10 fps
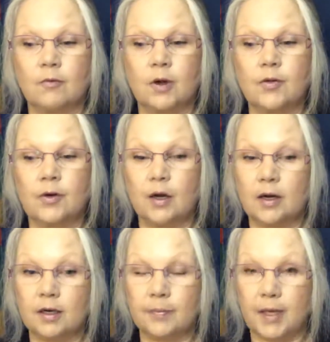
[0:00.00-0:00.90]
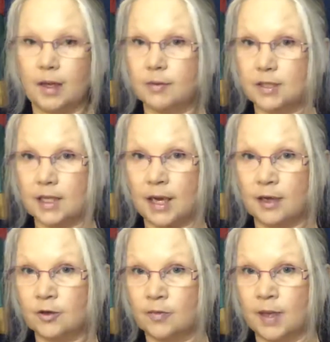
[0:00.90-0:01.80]
well, they're not going to be able to
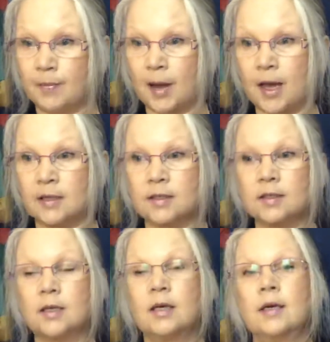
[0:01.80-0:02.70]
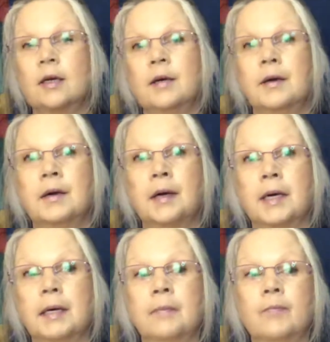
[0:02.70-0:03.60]
handle my past,
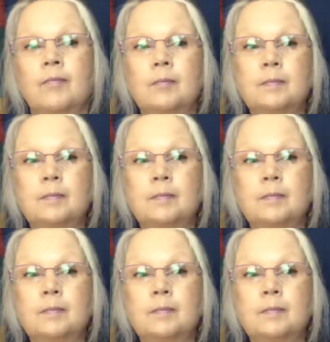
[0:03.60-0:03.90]
um,